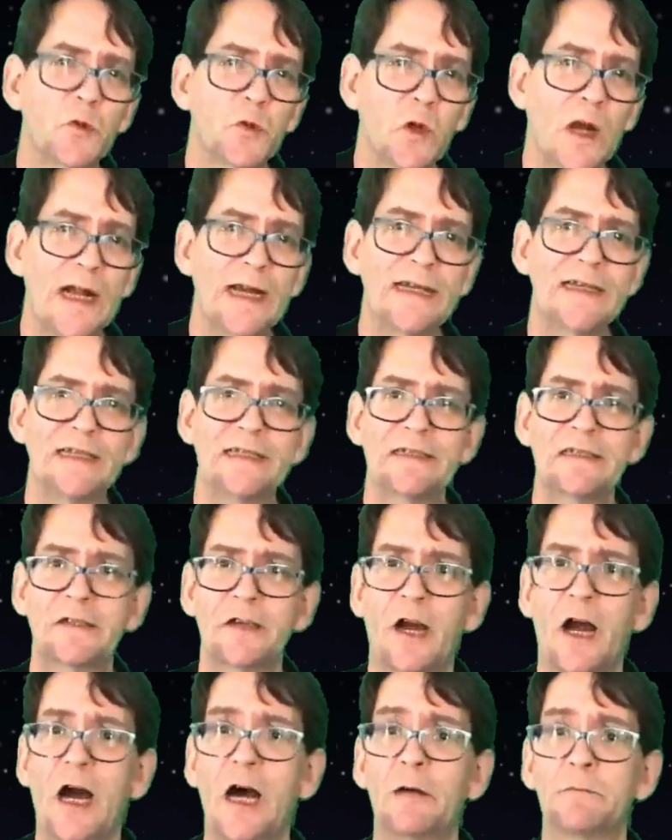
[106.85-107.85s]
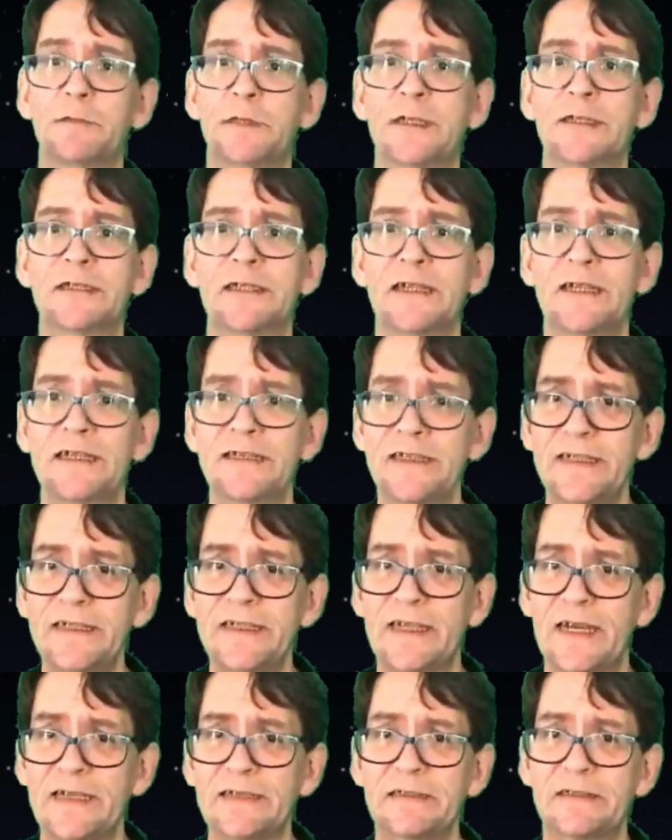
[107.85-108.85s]
brightest object in the
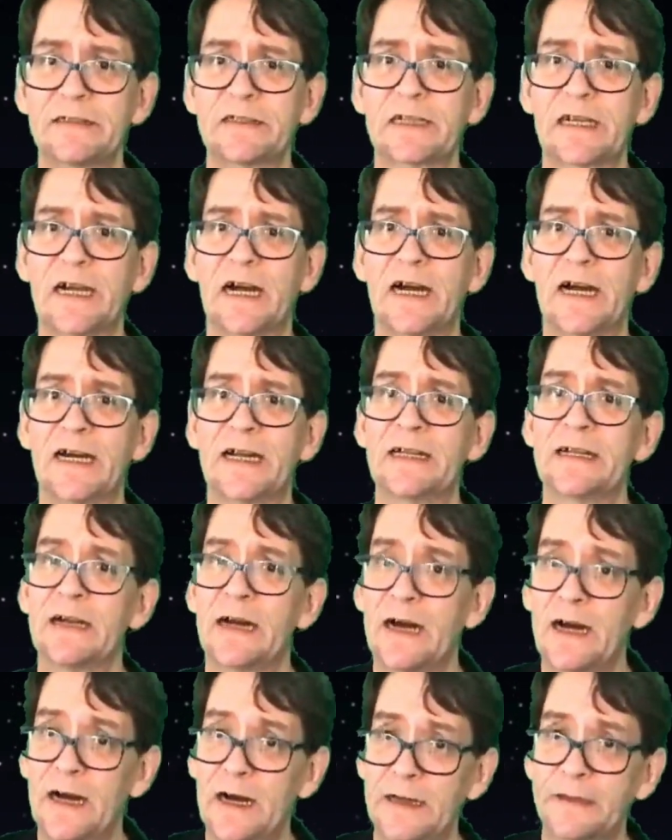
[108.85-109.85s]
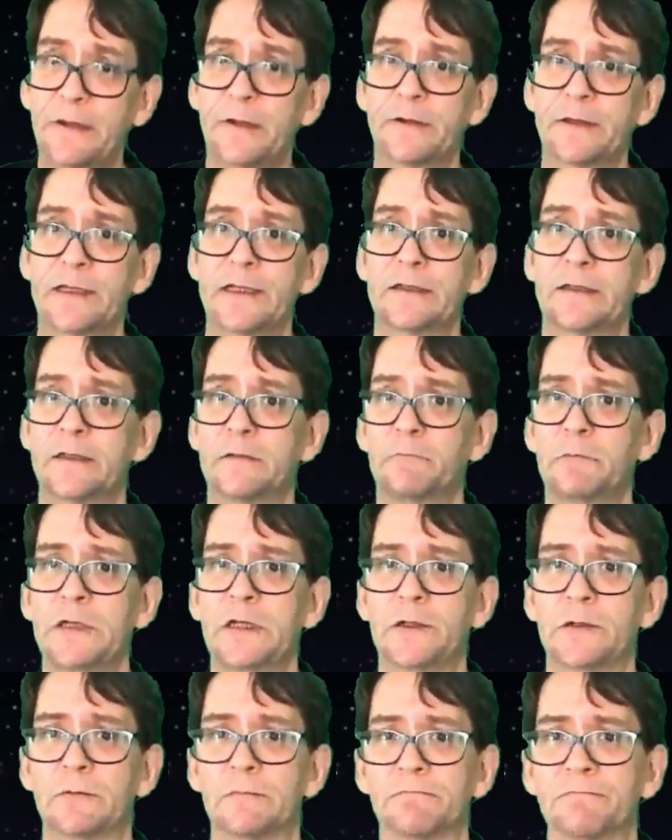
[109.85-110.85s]
night sky other than the
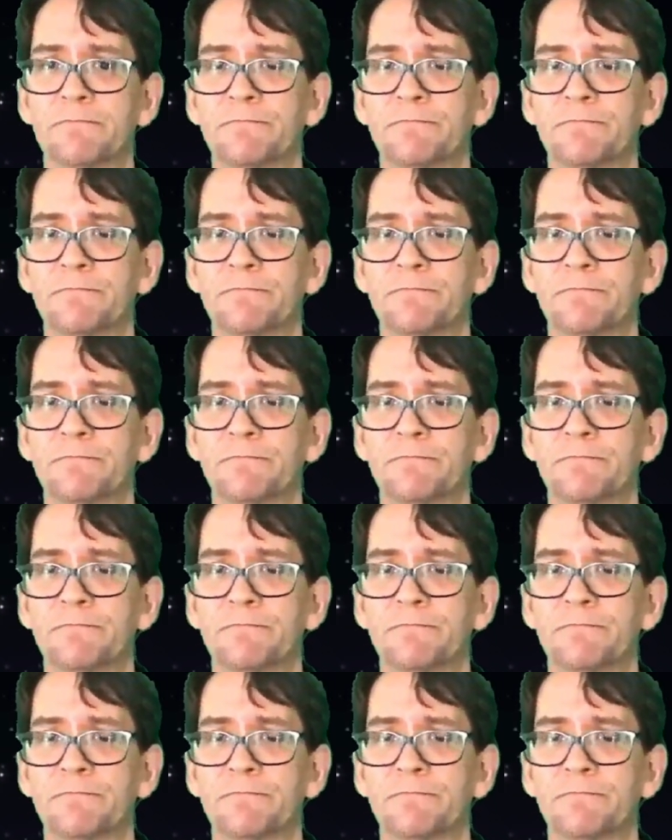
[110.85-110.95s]
moon.